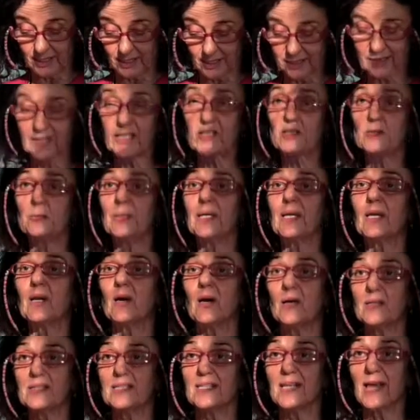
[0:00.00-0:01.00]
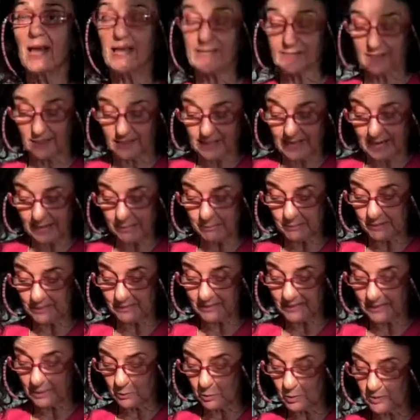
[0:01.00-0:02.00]
it is because as a
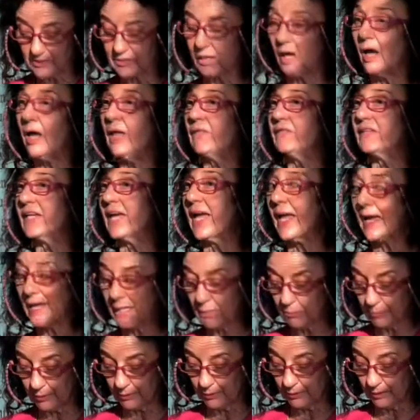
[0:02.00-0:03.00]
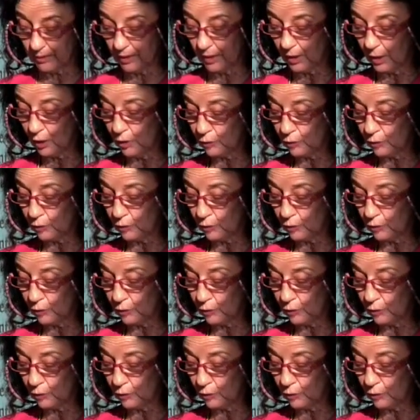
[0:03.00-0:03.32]
layman he was unable